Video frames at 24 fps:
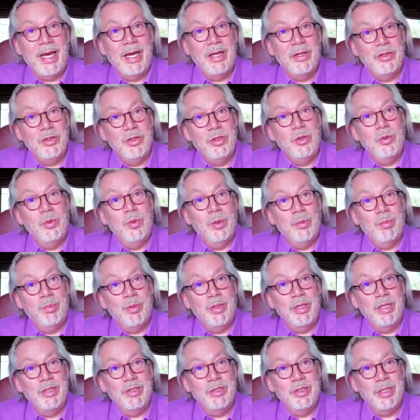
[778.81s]
and you
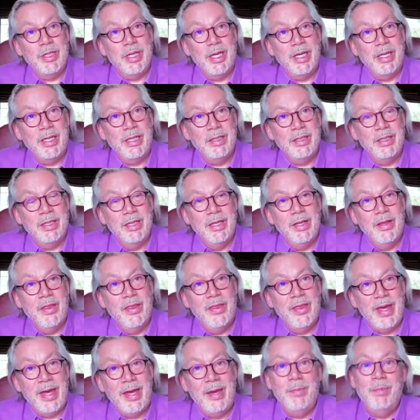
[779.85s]
appreciate
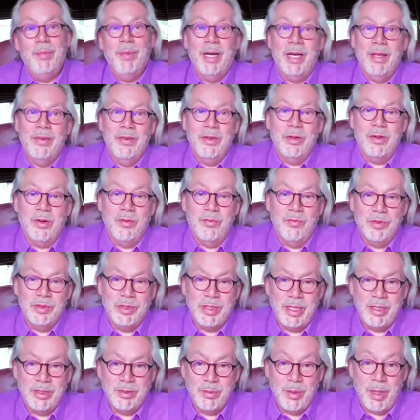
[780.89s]
them and the
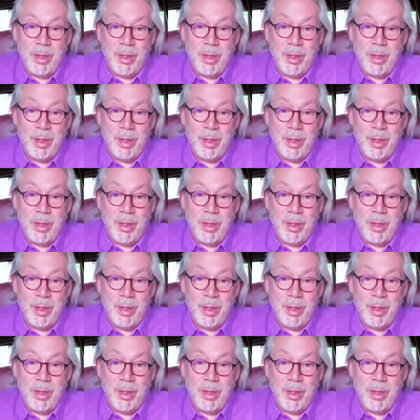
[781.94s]
conversation.